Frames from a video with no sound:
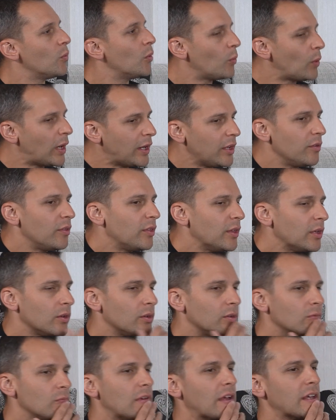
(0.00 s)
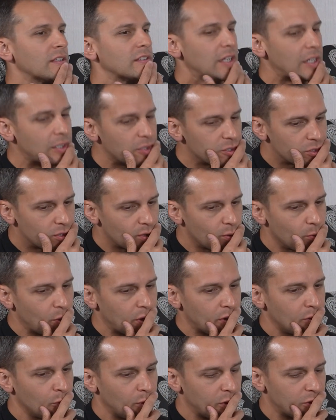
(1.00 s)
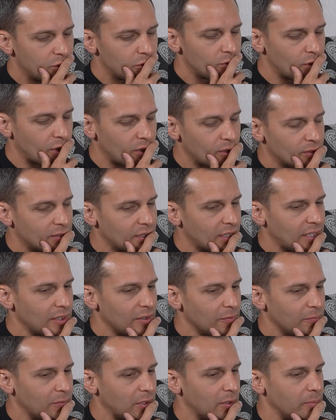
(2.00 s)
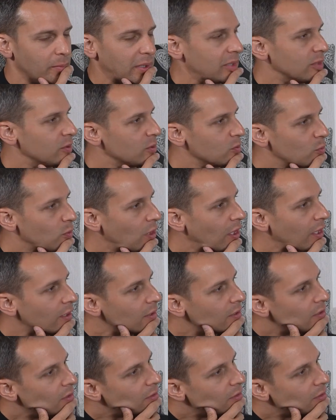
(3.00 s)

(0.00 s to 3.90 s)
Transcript: Why do you think as an industry we struggle to get the fundamentals right?